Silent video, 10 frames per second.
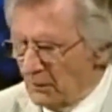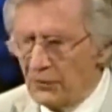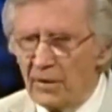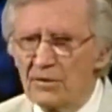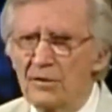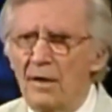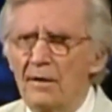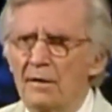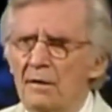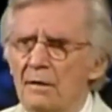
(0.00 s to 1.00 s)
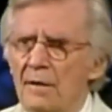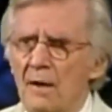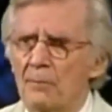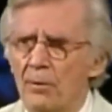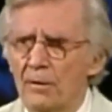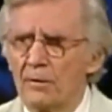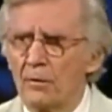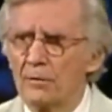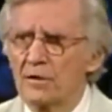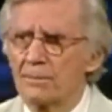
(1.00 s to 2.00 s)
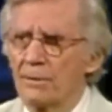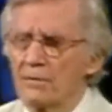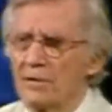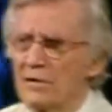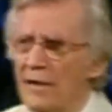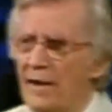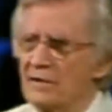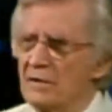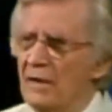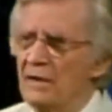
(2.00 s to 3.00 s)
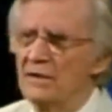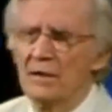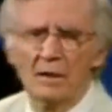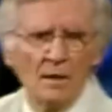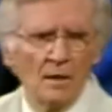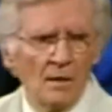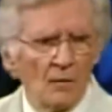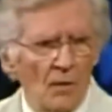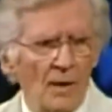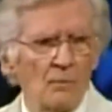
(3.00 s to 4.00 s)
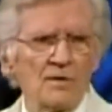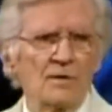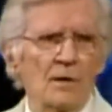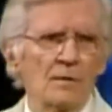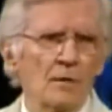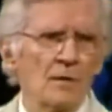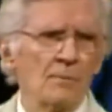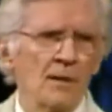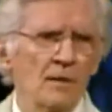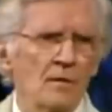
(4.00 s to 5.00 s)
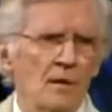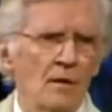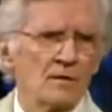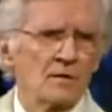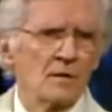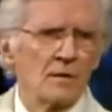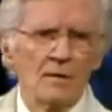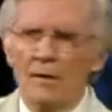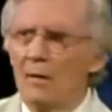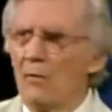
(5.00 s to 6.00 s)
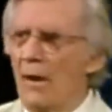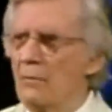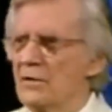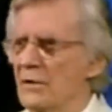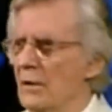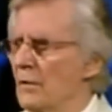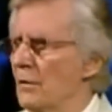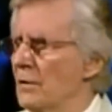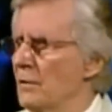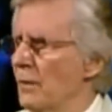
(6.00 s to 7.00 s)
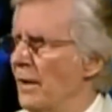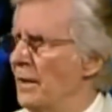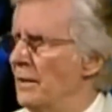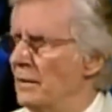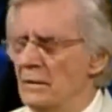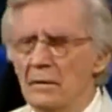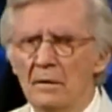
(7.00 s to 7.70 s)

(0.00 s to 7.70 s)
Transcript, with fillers: If there is not a, an outpouring of the Holy Spirit in these last days, why was there an early Pentecost? Why was there an early rain?